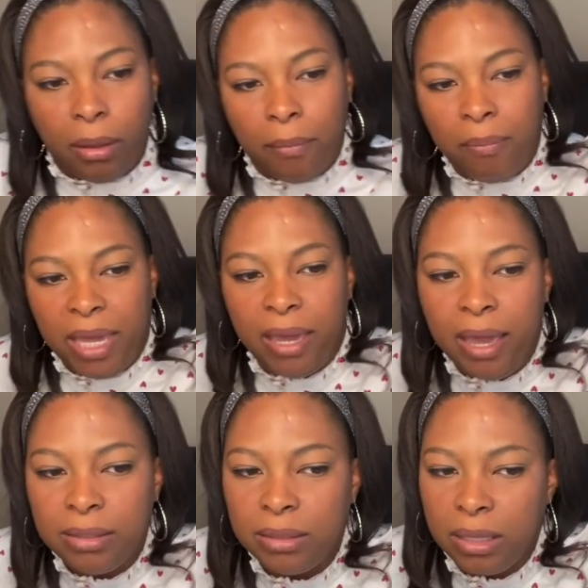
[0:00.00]

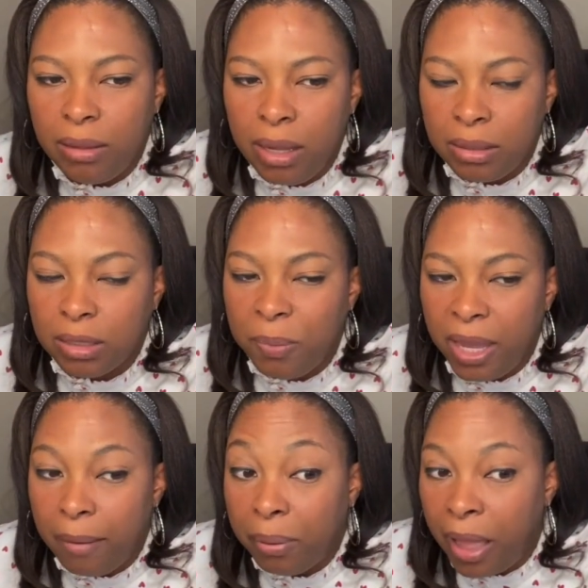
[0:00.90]
Because it's
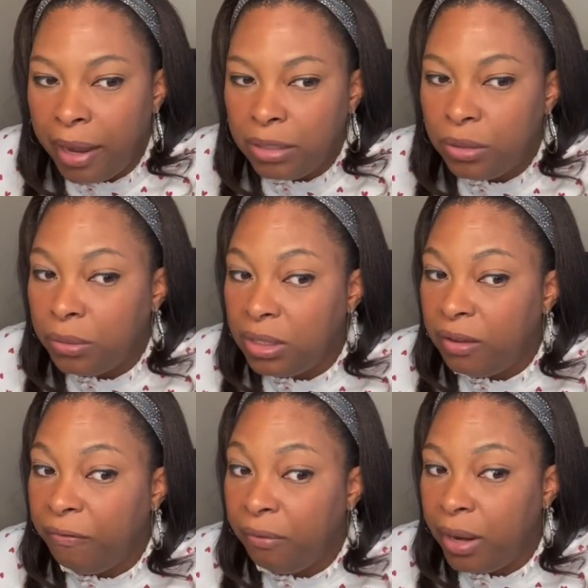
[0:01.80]
being applied to
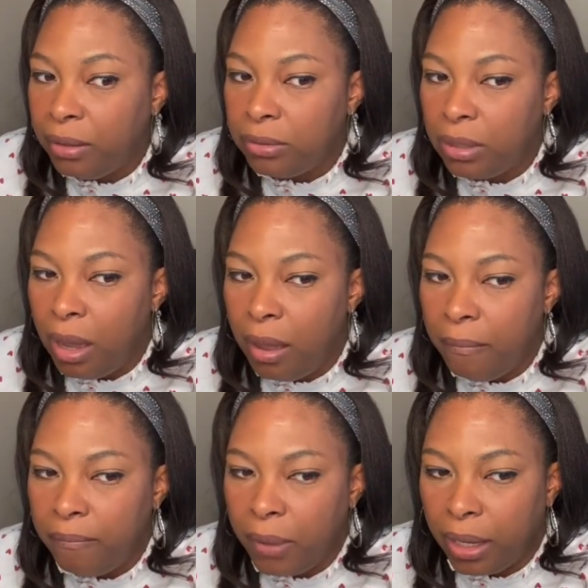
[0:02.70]
different
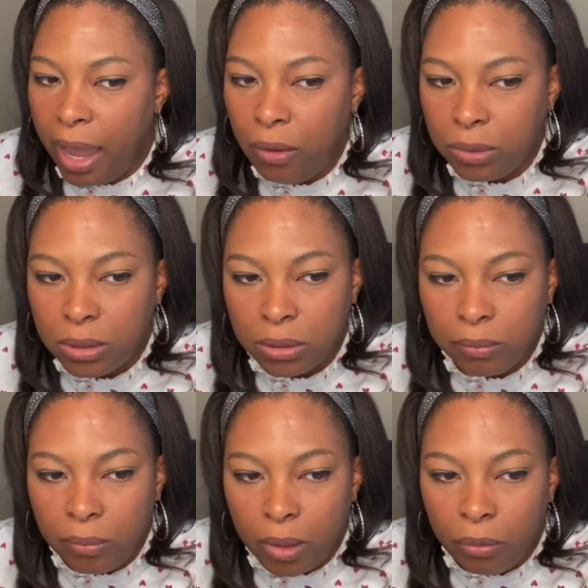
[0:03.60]
accounts.
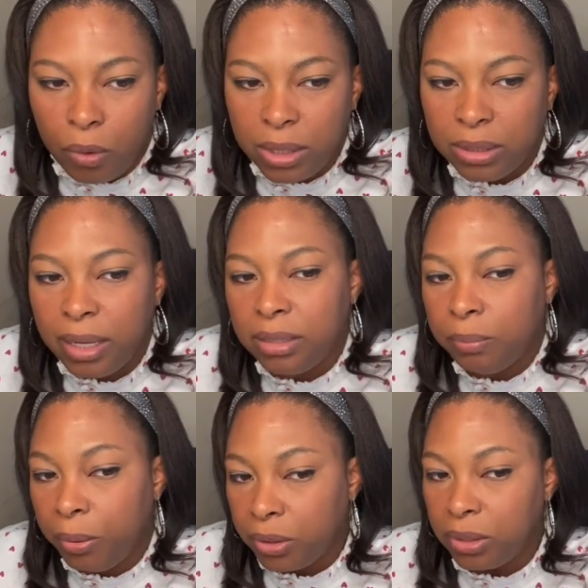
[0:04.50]
One says
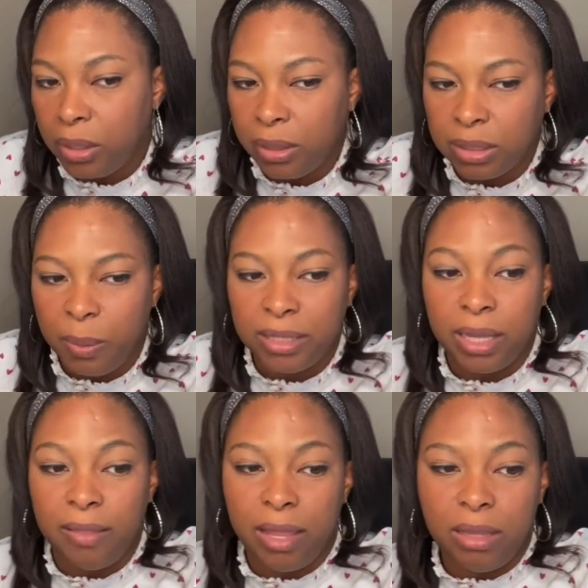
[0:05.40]
personal expense,
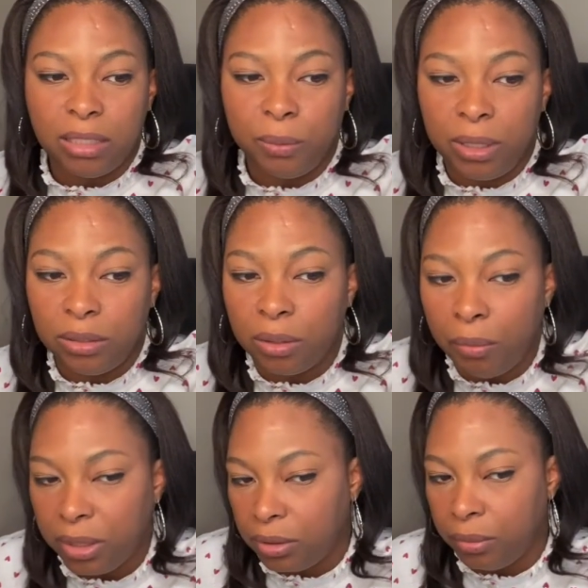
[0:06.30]
and then this one is
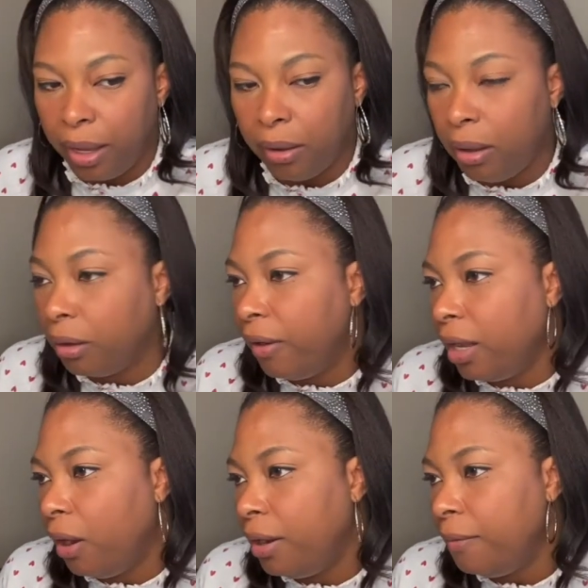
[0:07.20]
going to like a
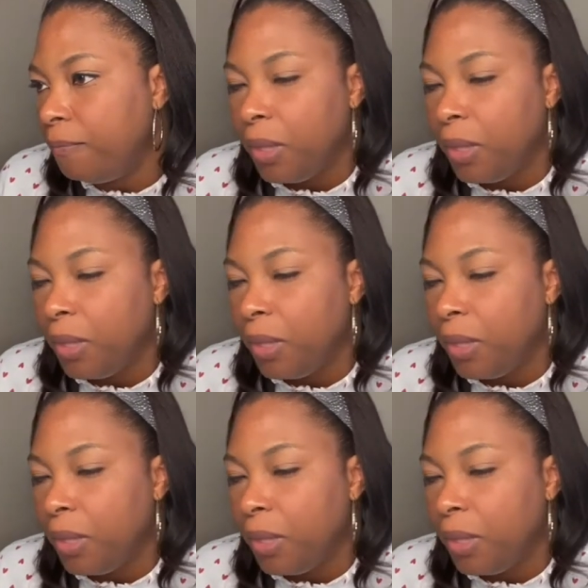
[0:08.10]
credit card.